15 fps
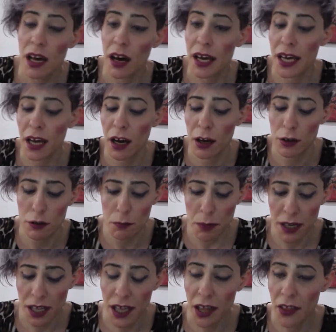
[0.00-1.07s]
I hope
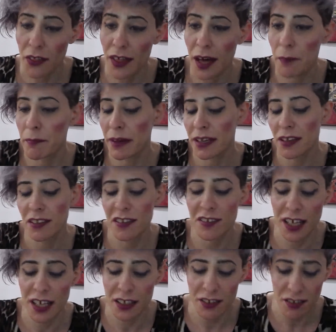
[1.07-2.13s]
that makes
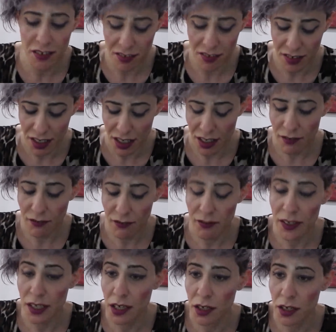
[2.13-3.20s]
sense
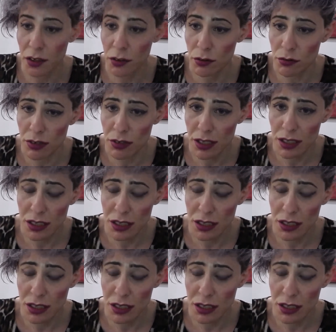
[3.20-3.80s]
for you.